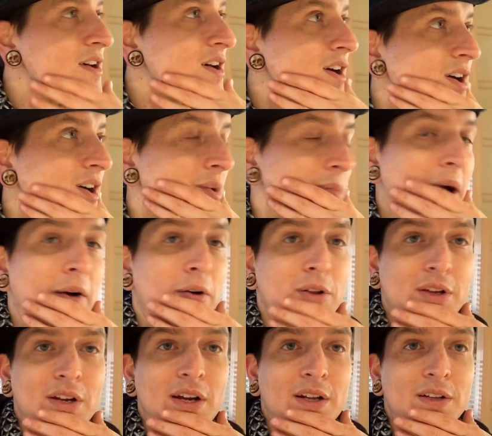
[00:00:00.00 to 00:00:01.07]
um, how
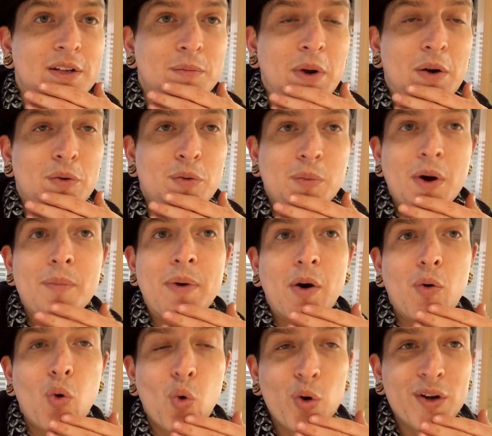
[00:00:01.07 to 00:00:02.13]
clean I clean my room up, how
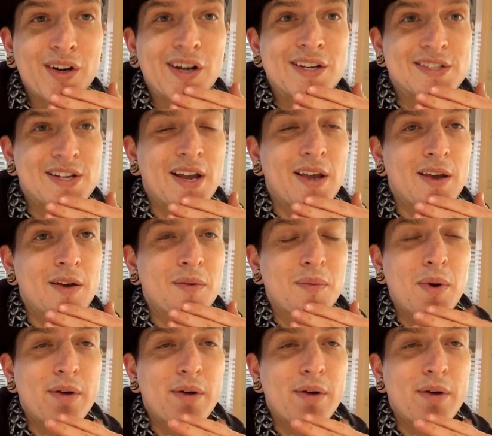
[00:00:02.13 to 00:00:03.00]
organized I am.